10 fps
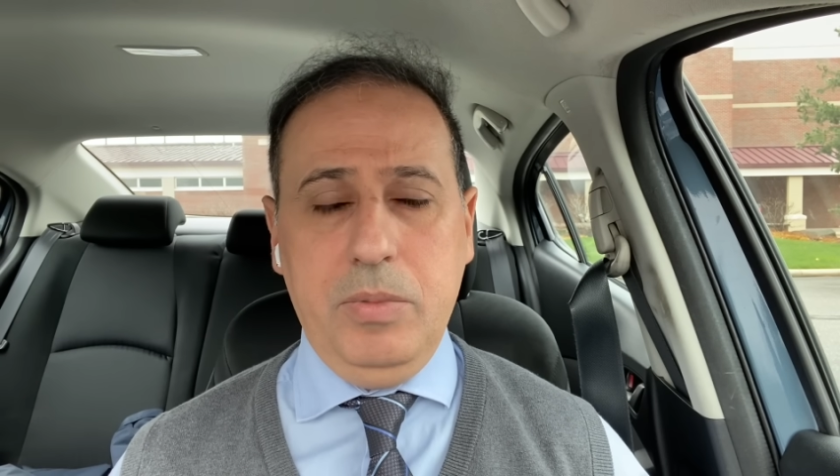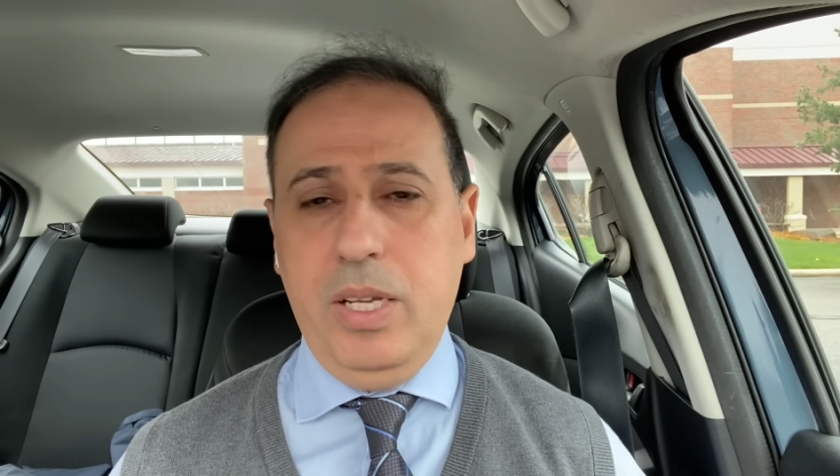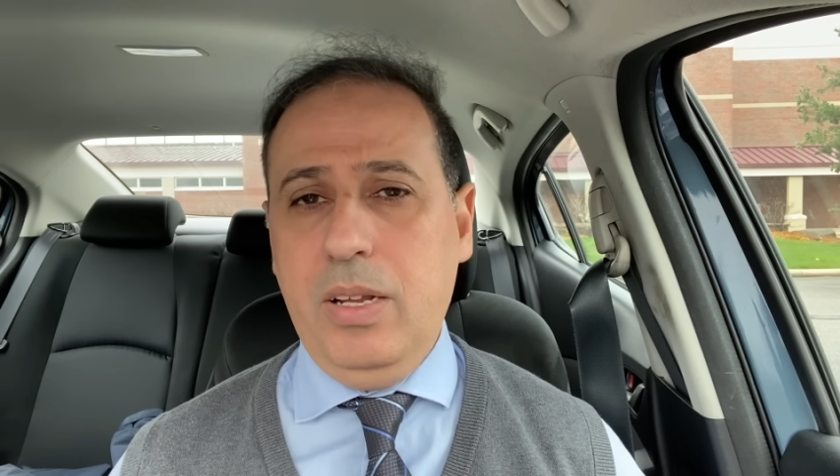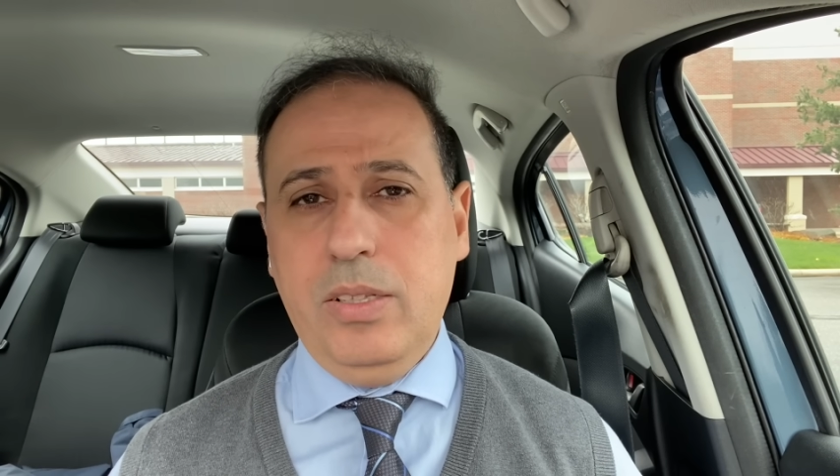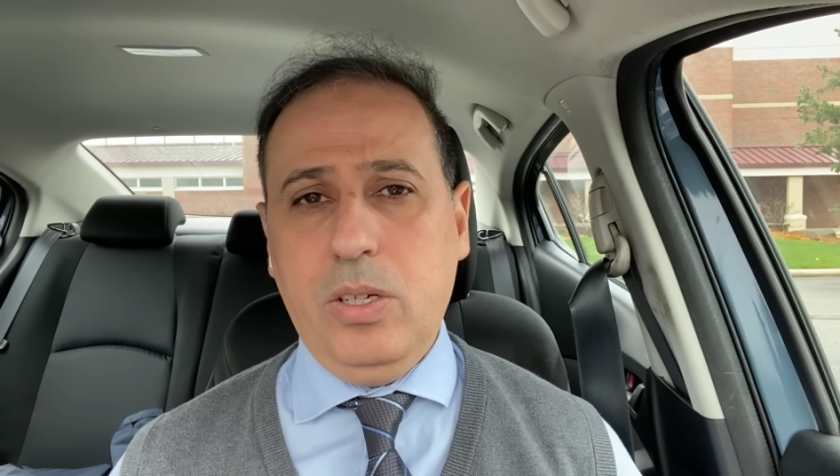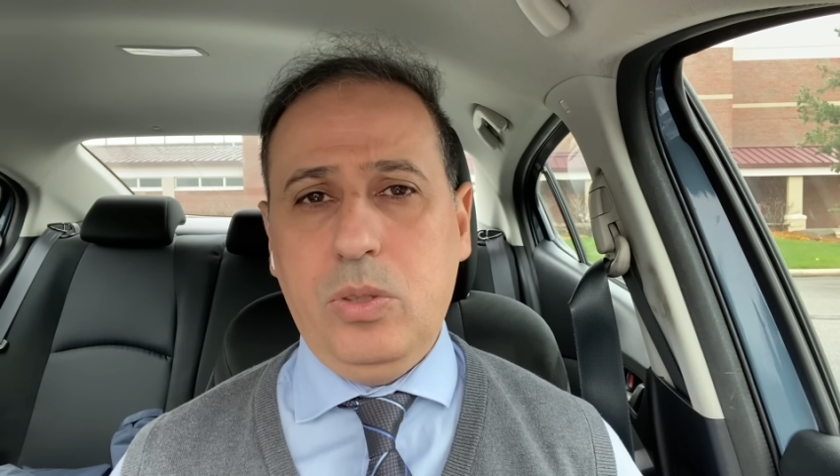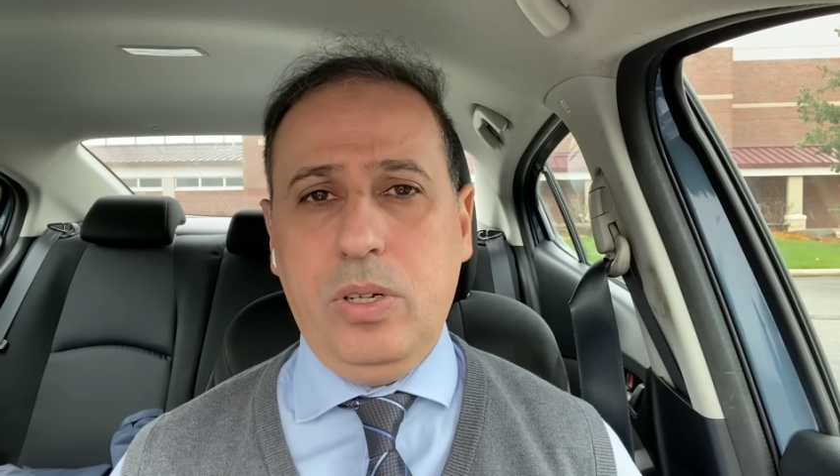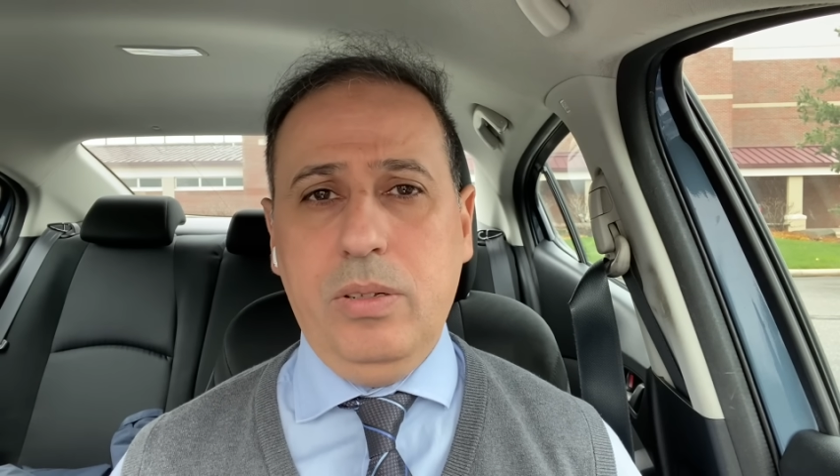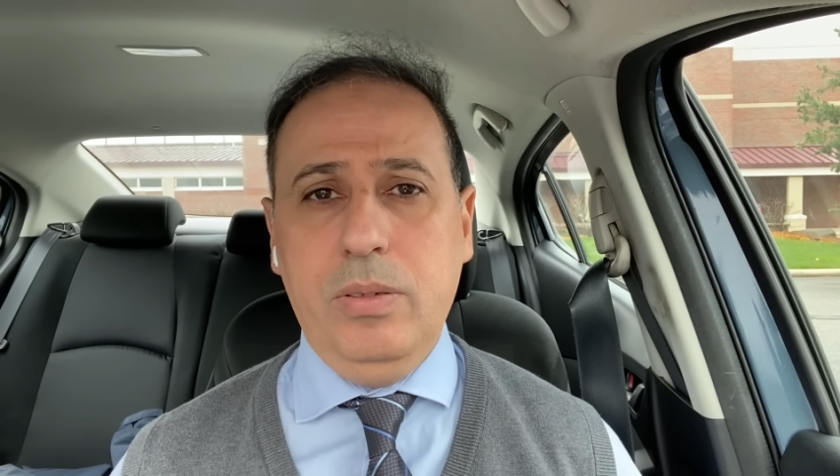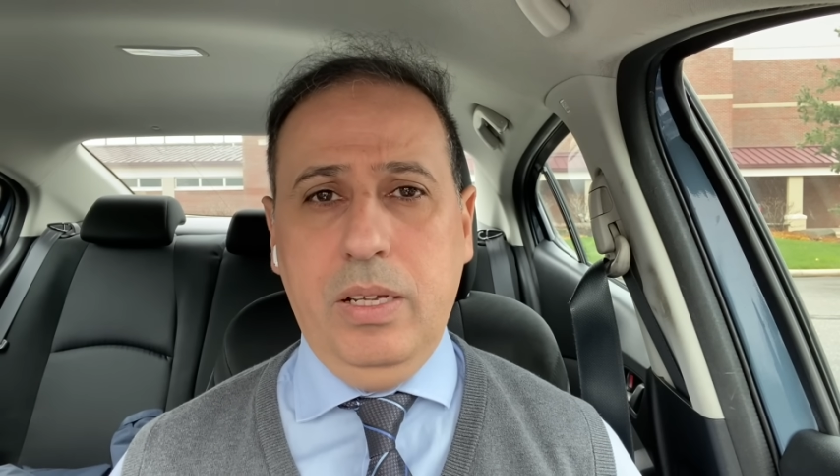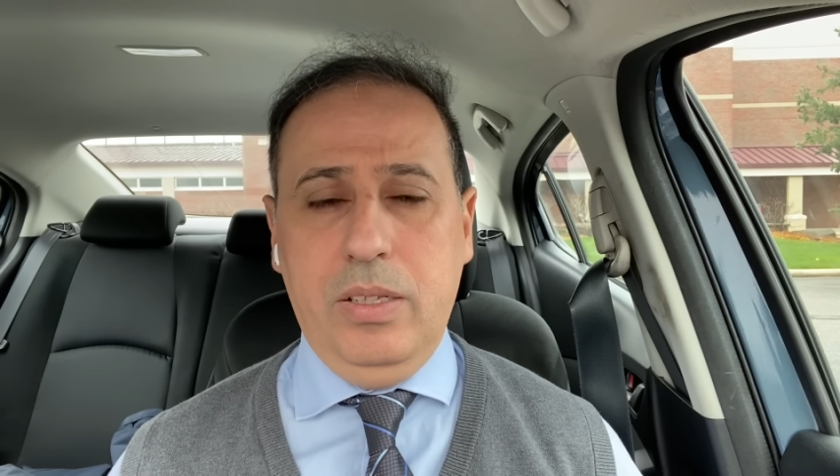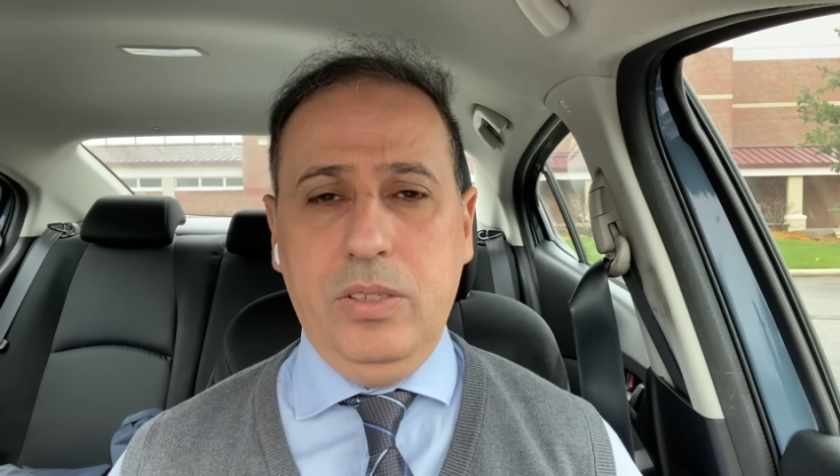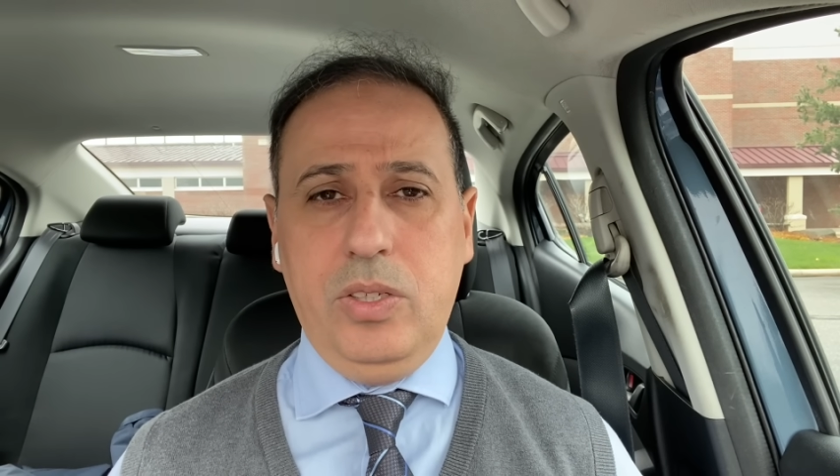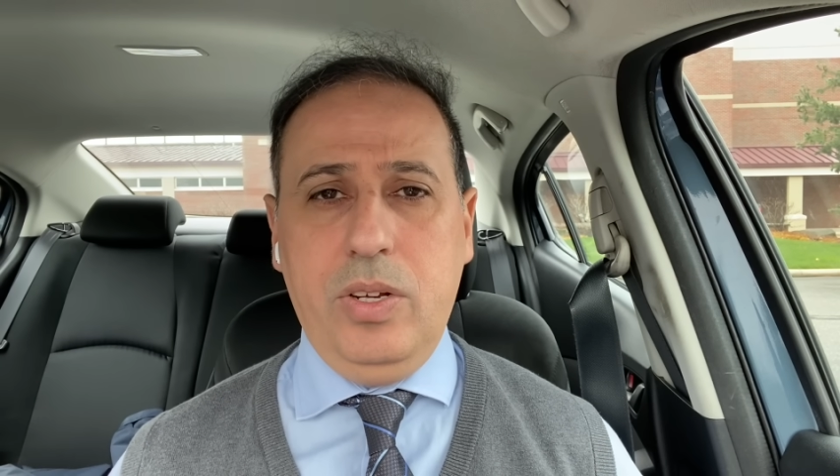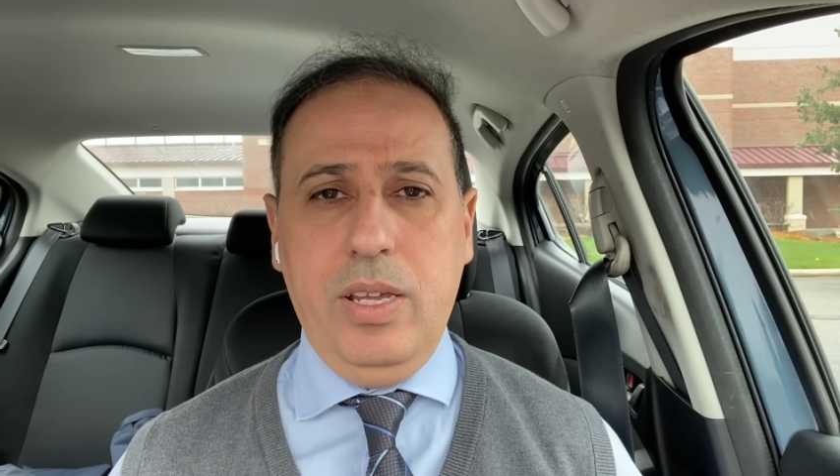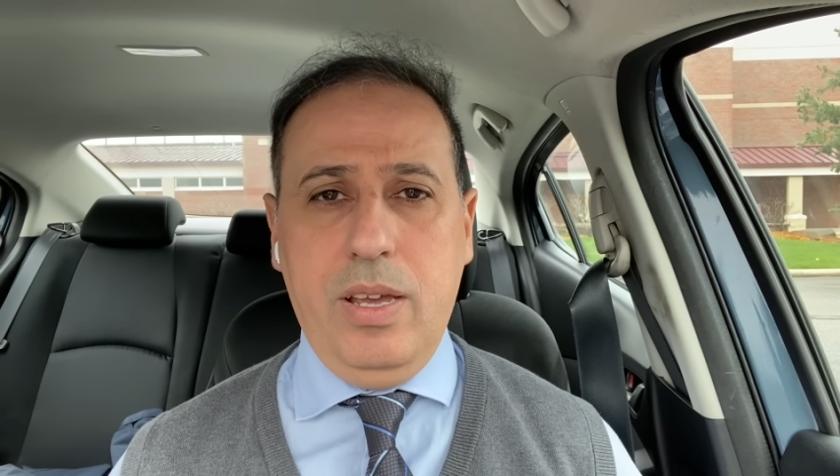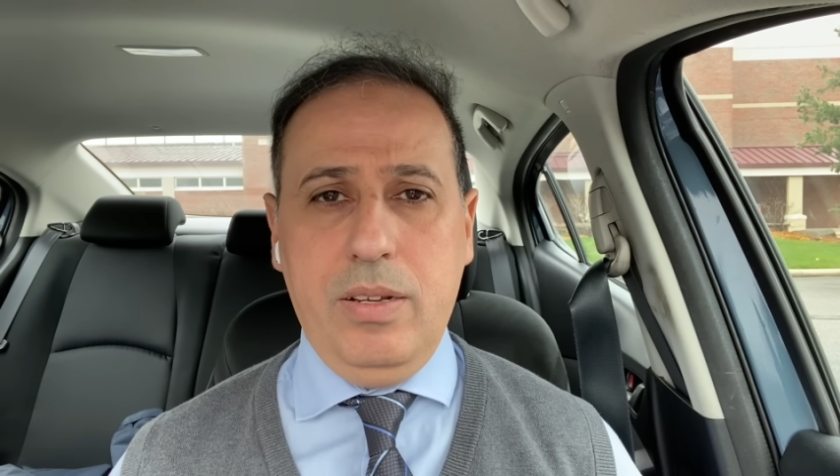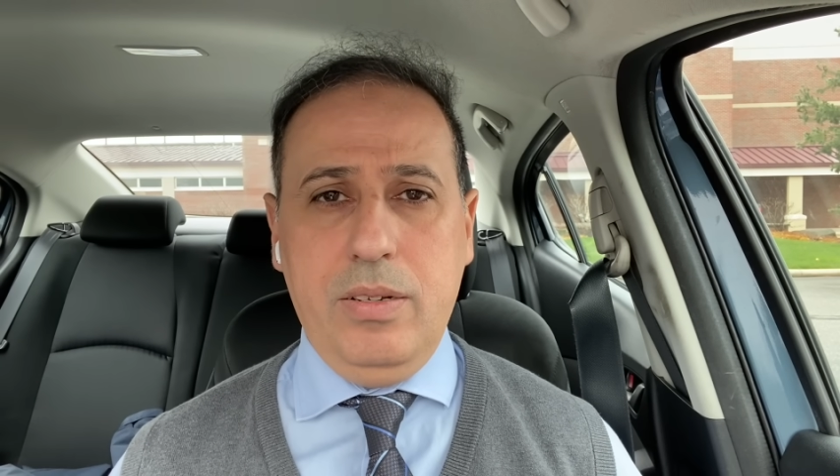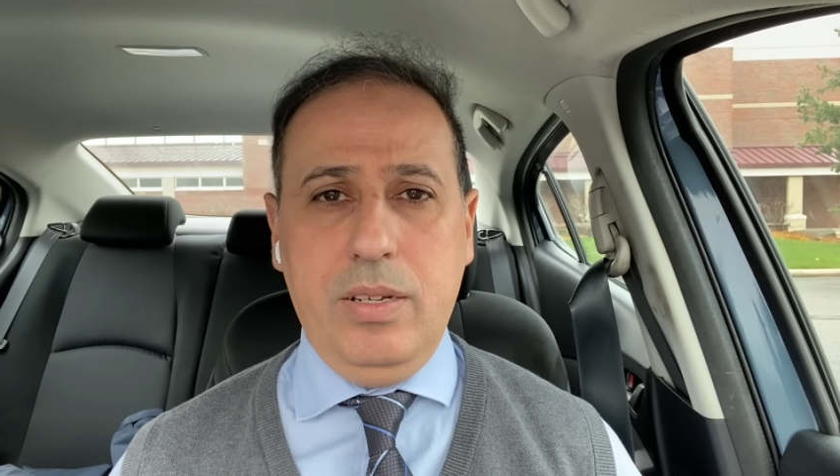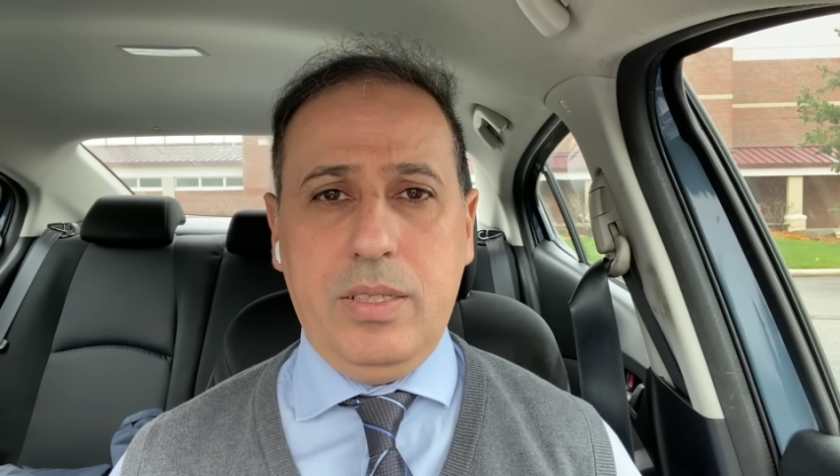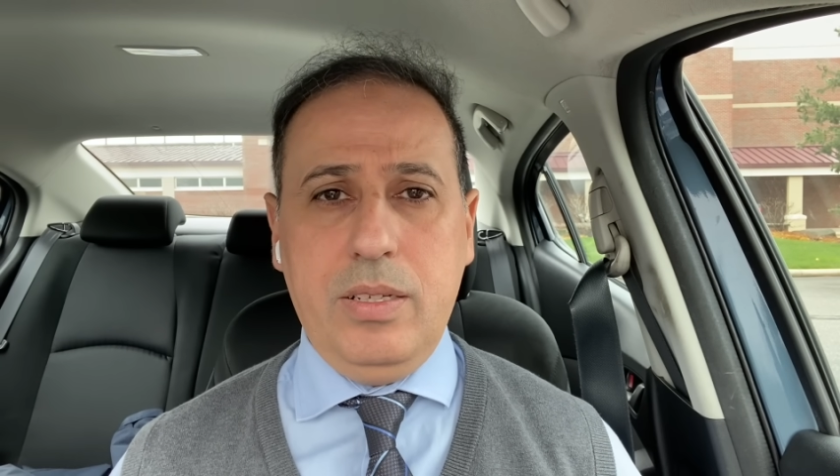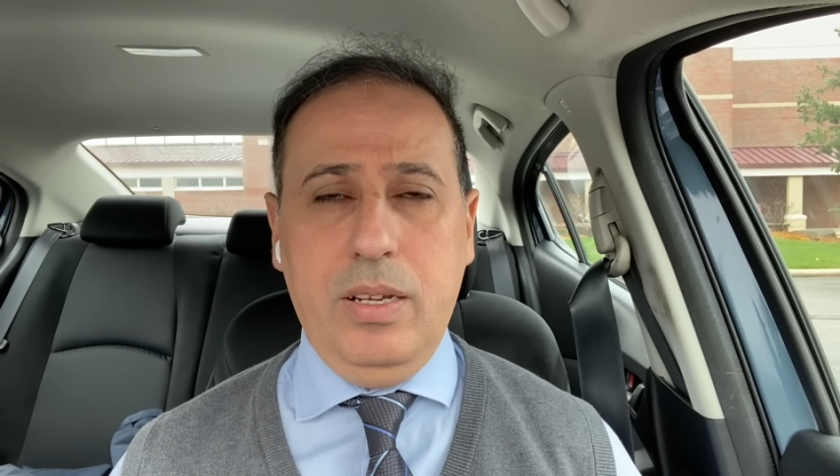in a doctoral degree in,